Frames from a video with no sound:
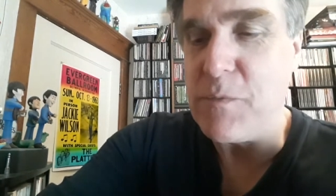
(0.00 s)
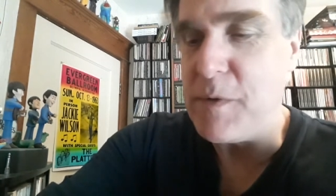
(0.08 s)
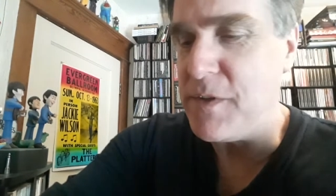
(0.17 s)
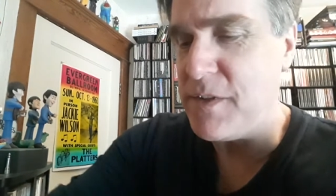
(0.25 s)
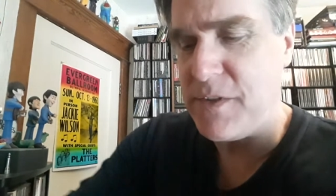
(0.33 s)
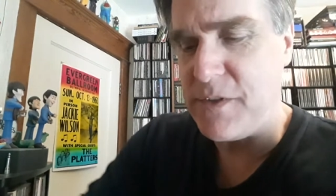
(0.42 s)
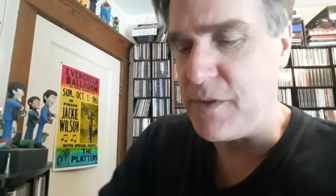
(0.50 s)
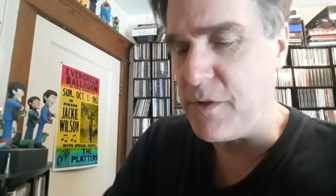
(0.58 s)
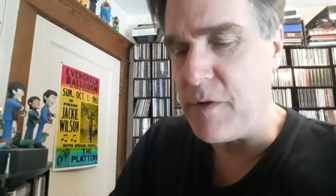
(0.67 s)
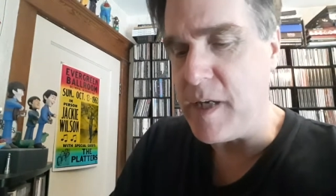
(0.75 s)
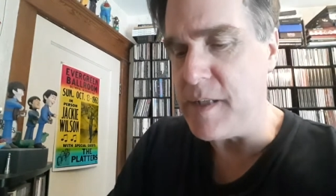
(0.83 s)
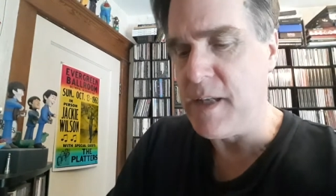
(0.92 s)
But this is a
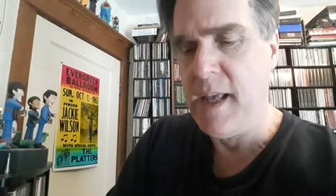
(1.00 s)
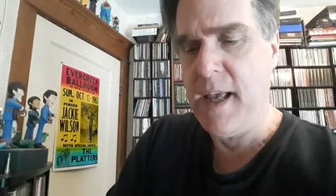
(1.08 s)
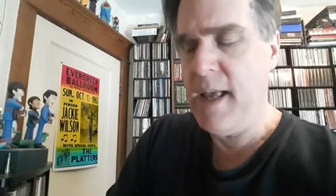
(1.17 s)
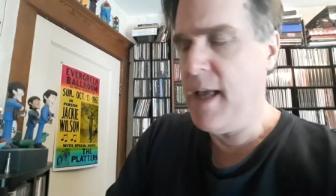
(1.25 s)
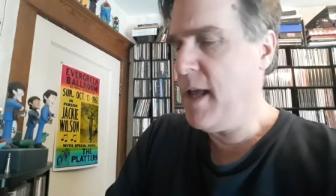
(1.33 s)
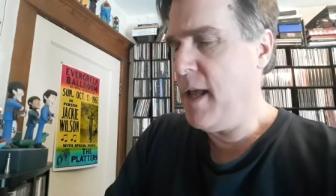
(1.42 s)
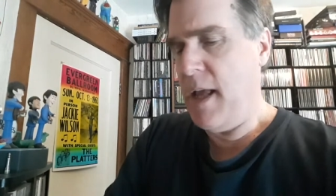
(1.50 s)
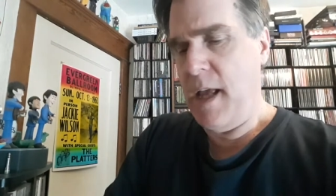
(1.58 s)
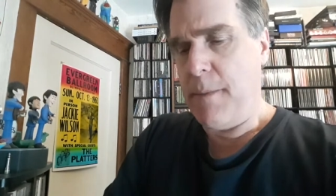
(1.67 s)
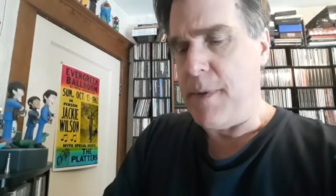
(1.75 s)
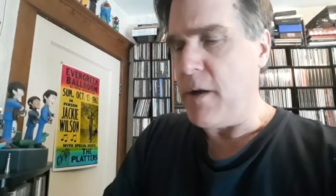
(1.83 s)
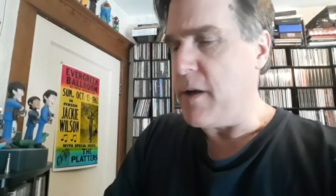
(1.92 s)
great
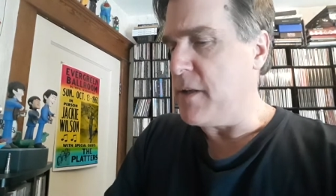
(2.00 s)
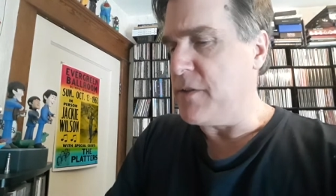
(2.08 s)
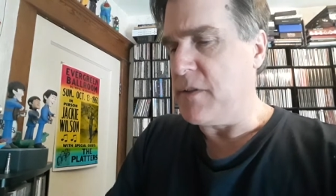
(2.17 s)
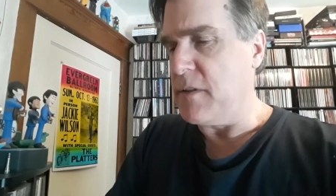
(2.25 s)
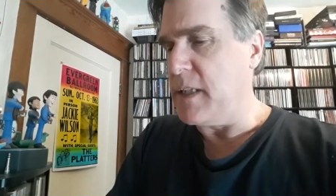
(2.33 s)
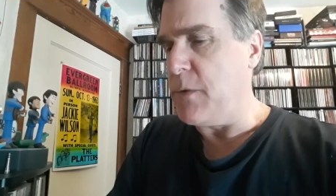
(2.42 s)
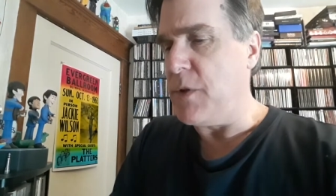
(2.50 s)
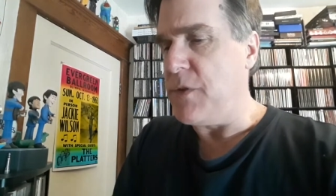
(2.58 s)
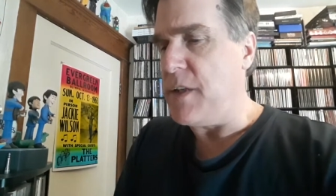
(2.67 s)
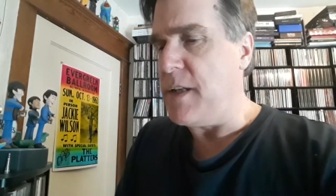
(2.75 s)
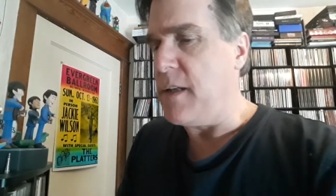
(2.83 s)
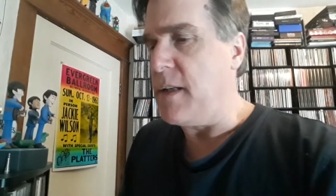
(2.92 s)
period, certainly with
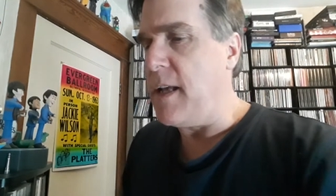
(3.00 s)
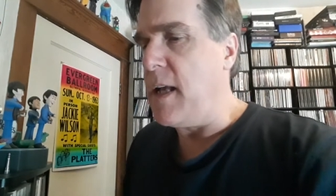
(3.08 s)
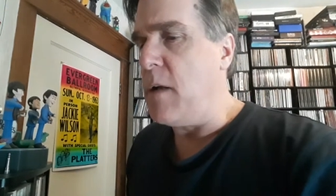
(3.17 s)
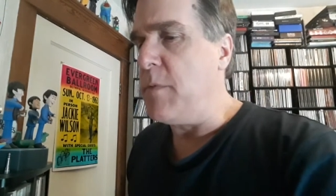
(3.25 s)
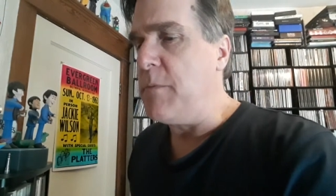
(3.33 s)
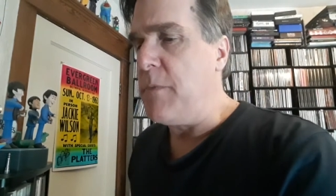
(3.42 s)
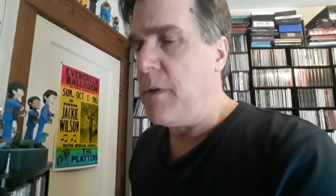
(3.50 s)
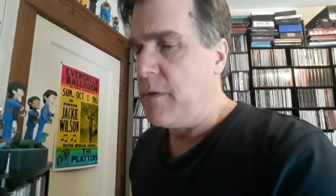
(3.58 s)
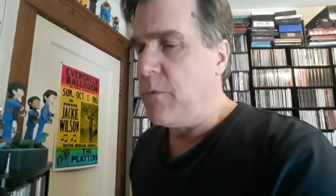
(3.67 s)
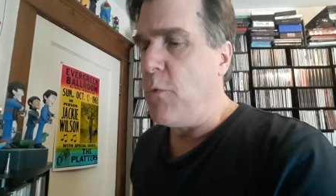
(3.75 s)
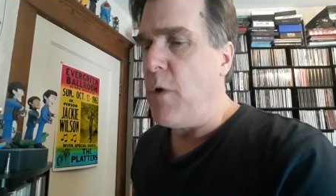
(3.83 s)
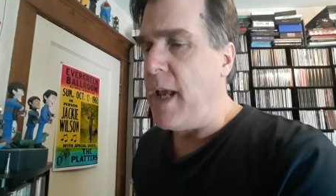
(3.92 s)
the uh, album
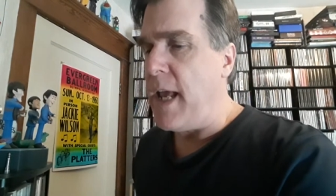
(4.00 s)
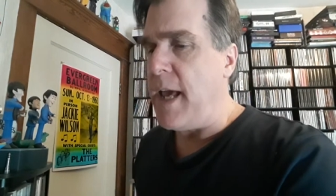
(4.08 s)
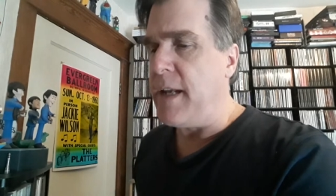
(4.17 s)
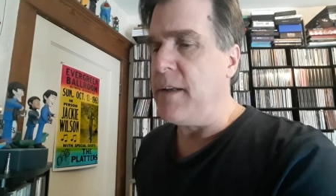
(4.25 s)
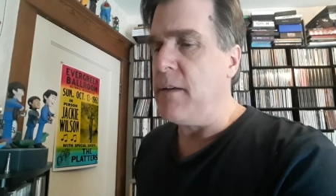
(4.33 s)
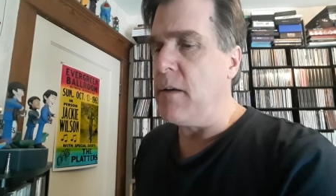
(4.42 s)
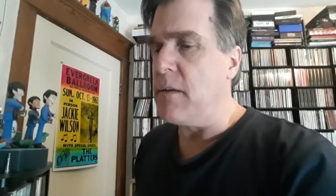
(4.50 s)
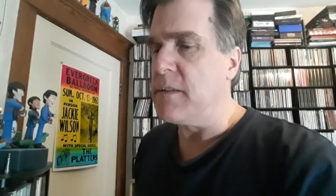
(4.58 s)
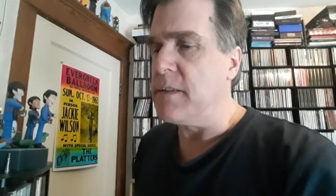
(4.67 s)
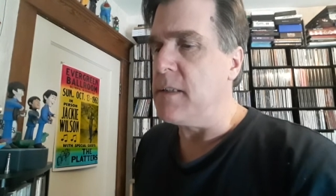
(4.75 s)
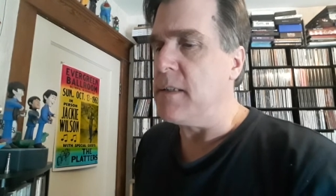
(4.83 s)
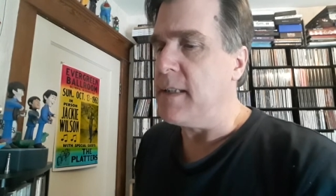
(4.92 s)
Red and Lark's
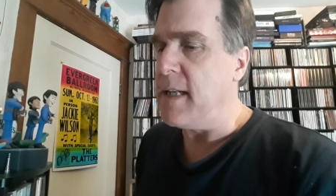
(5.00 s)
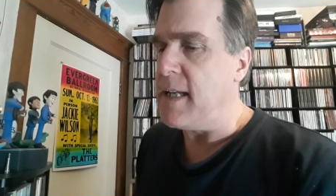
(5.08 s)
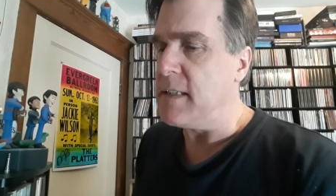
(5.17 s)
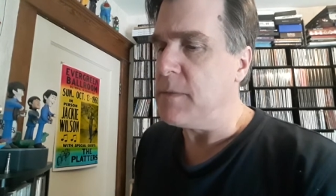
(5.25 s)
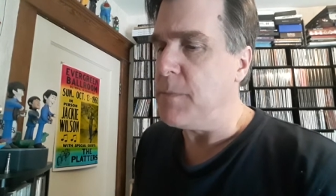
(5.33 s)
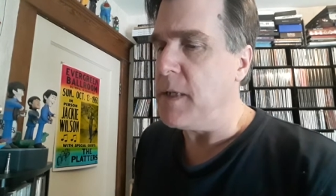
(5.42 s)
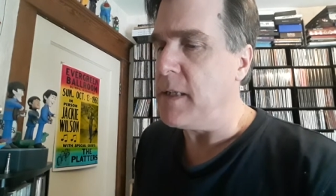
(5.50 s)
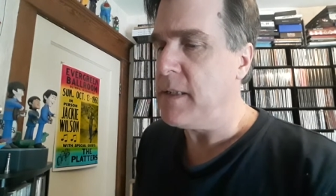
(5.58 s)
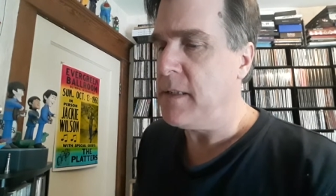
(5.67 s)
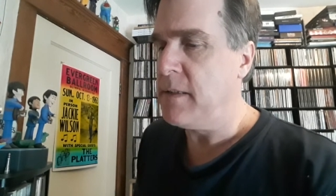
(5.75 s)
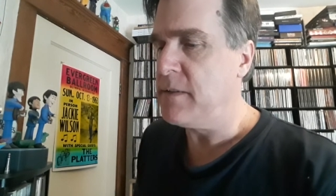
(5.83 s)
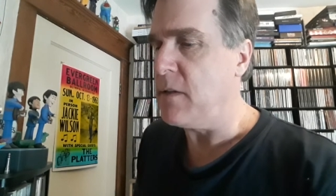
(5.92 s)
Tongue and Aspic,
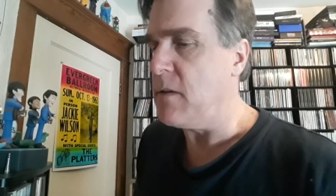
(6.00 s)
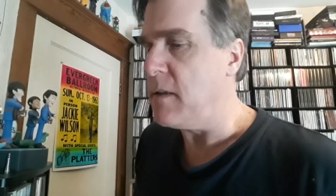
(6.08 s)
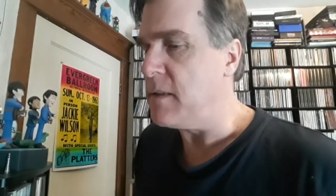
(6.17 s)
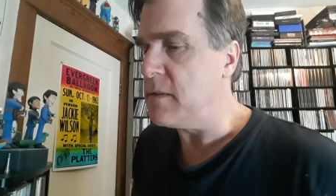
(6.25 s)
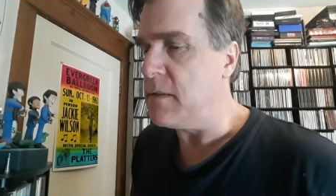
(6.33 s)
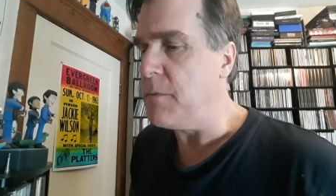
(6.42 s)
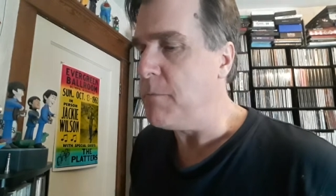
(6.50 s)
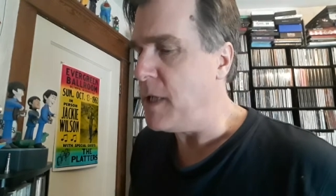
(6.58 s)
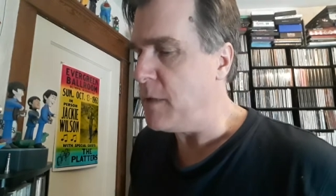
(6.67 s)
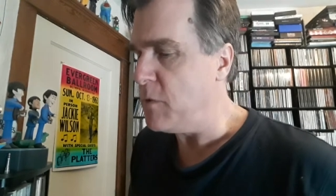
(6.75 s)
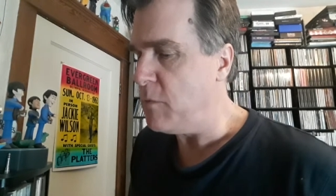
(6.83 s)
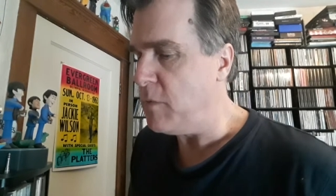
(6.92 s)
Starless and
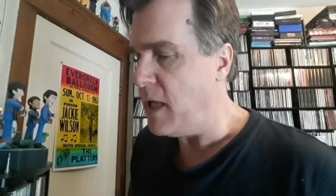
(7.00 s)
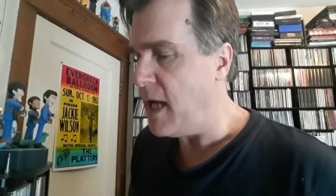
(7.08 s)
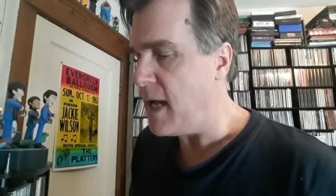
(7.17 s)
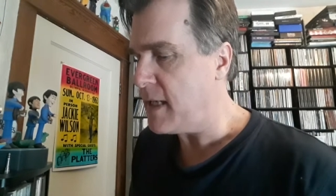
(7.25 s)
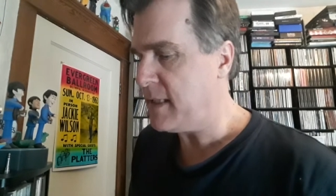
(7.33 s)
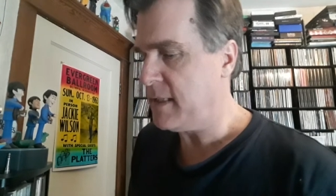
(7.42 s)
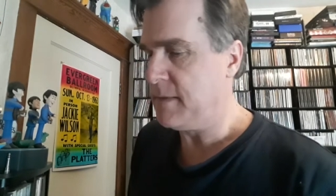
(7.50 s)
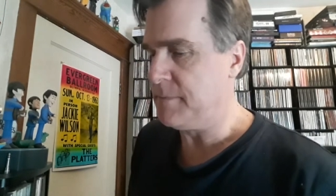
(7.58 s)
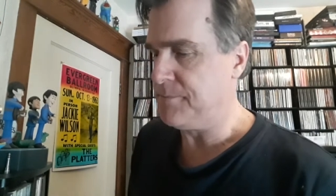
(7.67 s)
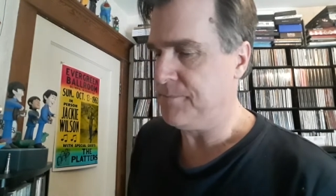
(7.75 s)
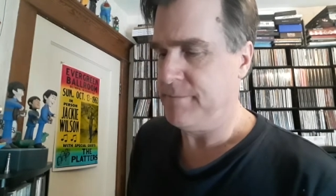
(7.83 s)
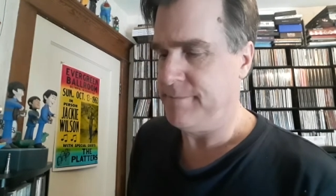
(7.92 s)
Bible Black.
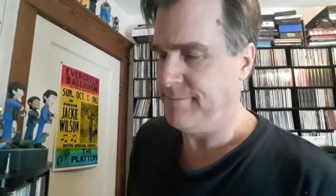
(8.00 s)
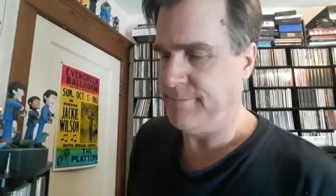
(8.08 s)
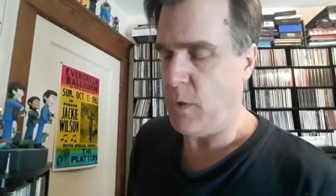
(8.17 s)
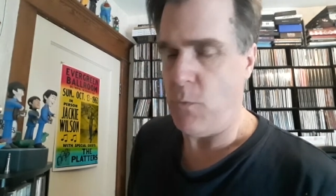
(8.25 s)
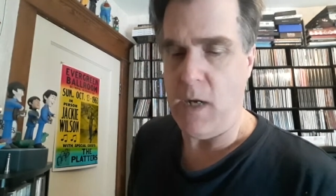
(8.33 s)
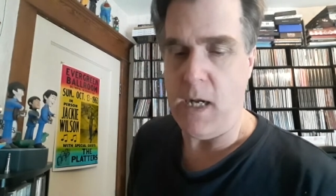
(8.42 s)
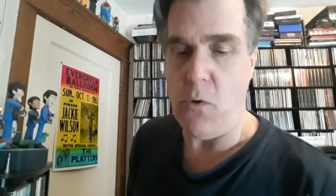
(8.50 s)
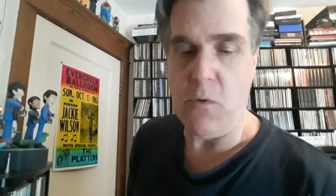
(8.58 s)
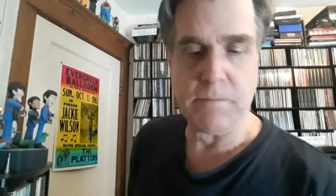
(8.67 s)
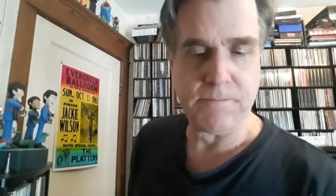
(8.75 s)
Wow.